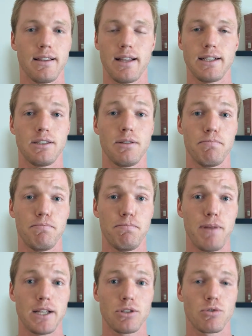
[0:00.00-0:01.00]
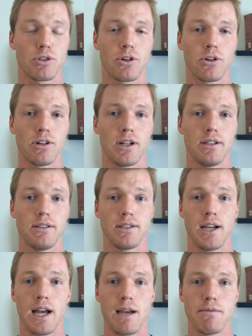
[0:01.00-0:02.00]
that that's the best return on
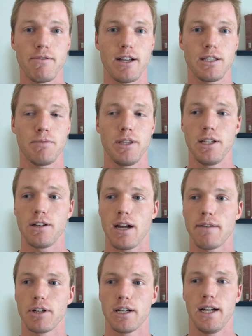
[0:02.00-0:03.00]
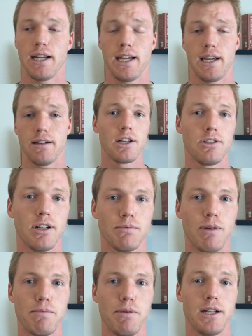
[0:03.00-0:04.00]
time investment that you're ever gonna get. So that's
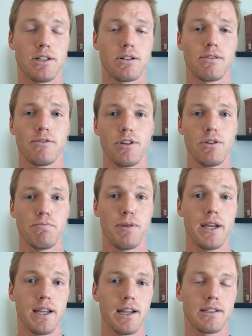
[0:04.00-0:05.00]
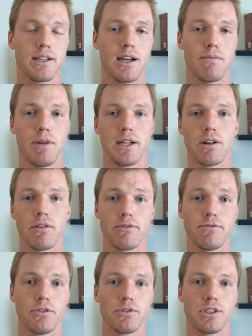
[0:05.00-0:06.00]
my pitch for you picking a time and going
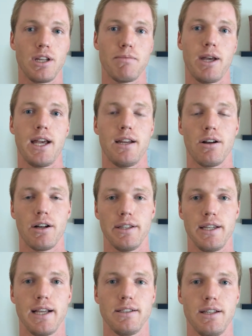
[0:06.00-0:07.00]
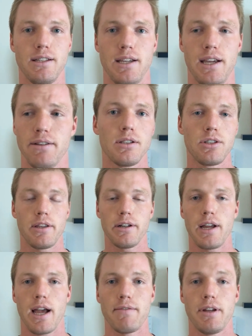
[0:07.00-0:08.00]
full steam ahead on the ACT. So there
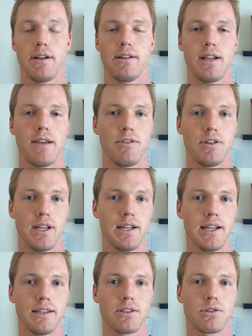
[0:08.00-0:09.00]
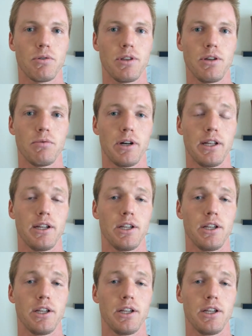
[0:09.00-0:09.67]
you have it. if you didn't get the score that you wanted,